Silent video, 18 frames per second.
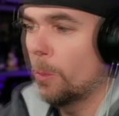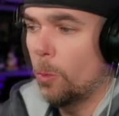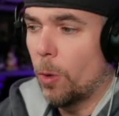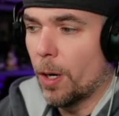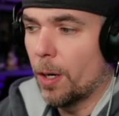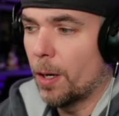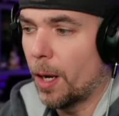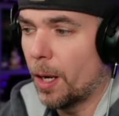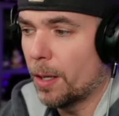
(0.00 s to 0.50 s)

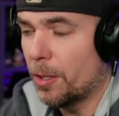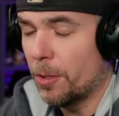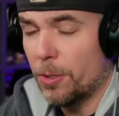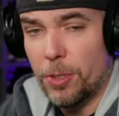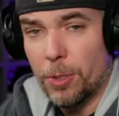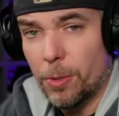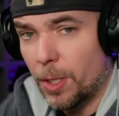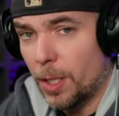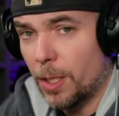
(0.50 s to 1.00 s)
where you
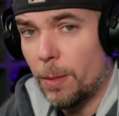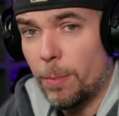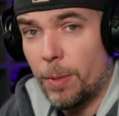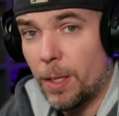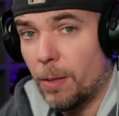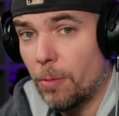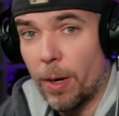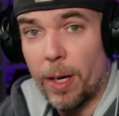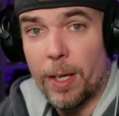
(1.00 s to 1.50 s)
do need to
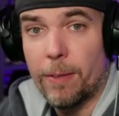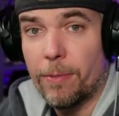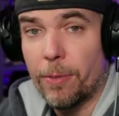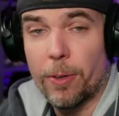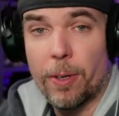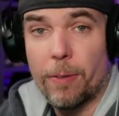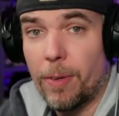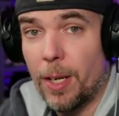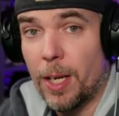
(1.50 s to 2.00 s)
be ready
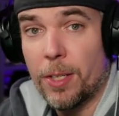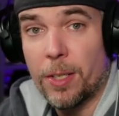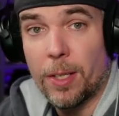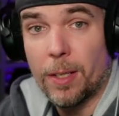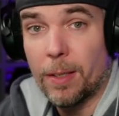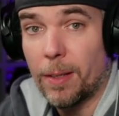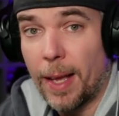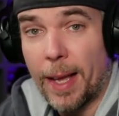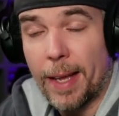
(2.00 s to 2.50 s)
for
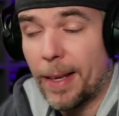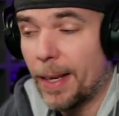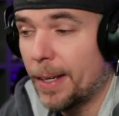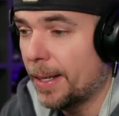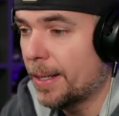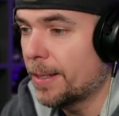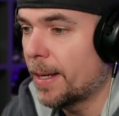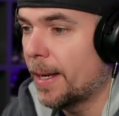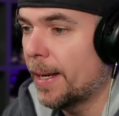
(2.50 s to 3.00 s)
evasion at
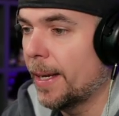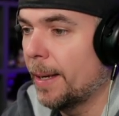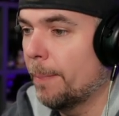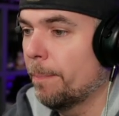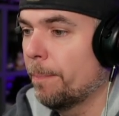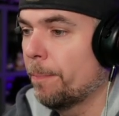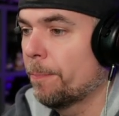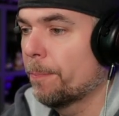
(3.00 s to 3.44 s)
any time.